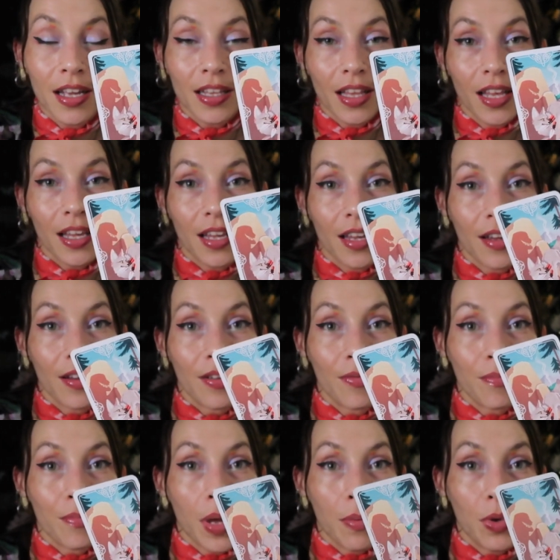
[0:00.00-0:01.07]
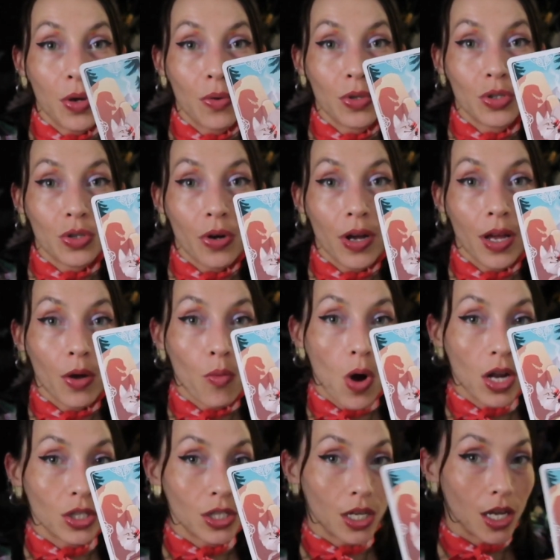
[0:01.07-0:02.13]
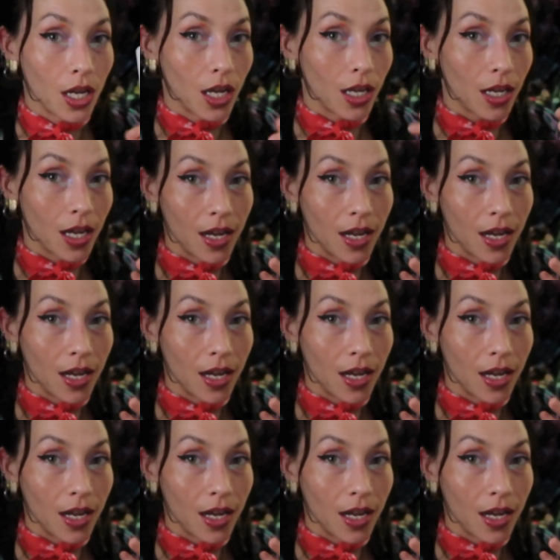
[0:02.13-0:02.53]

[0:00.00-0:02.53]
Like, maybe you enjoy watching